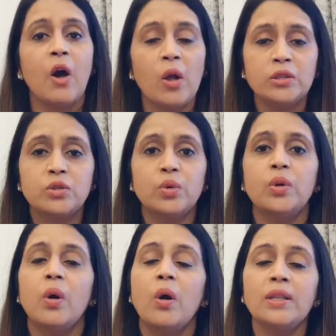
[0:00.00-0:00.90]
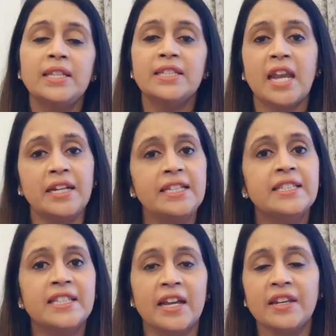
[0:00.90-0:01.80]
Also, all the
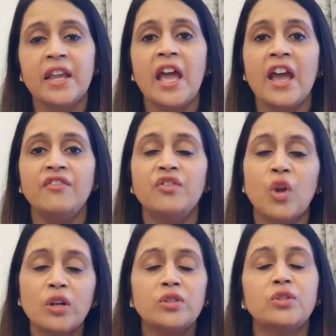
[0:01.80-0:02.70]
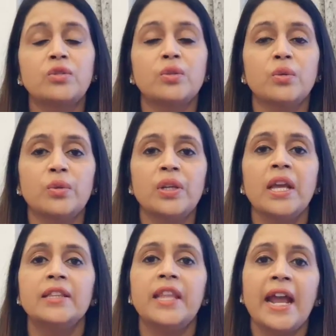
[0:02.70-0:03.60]
studies done have not shown
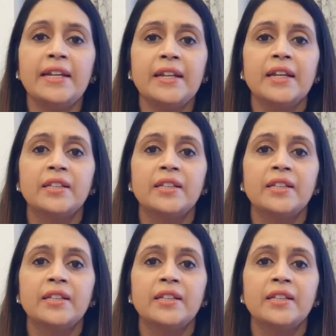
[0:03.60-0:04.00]
that